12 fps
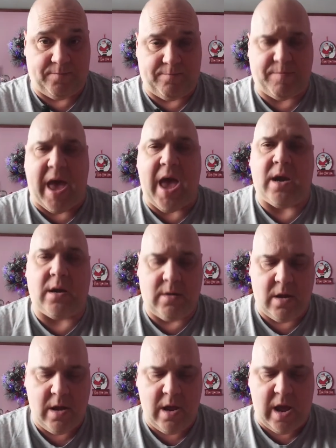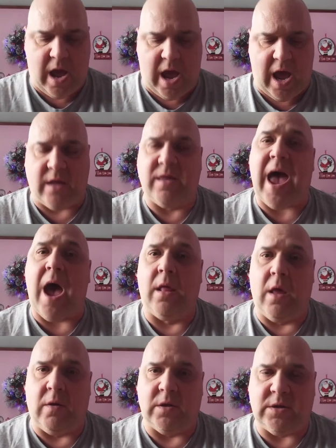pen
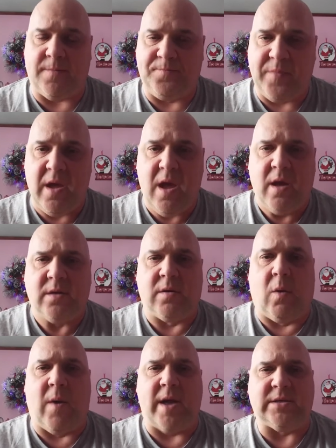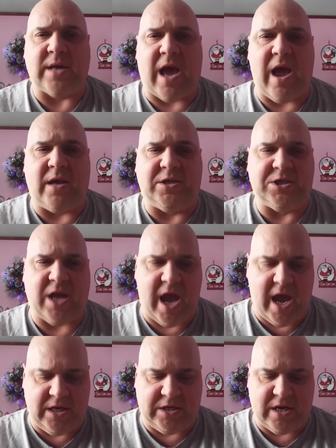downloads. So once I
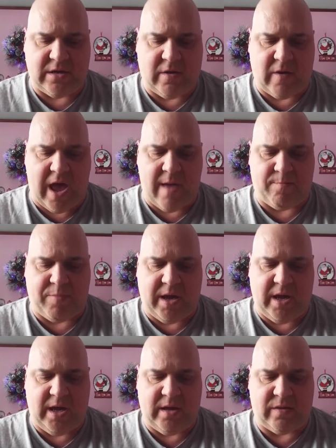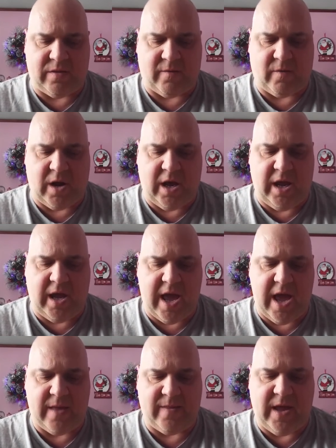changed it to MP3
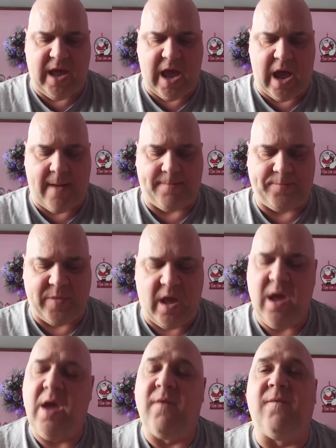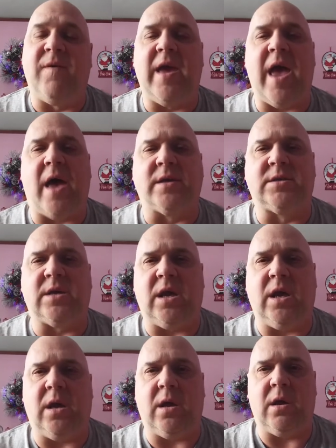in the
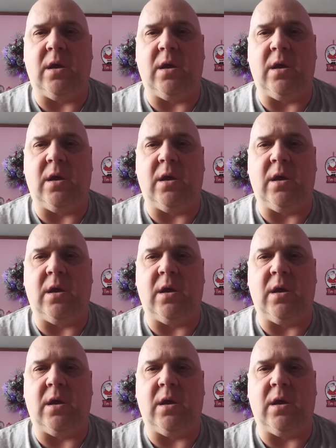VLC,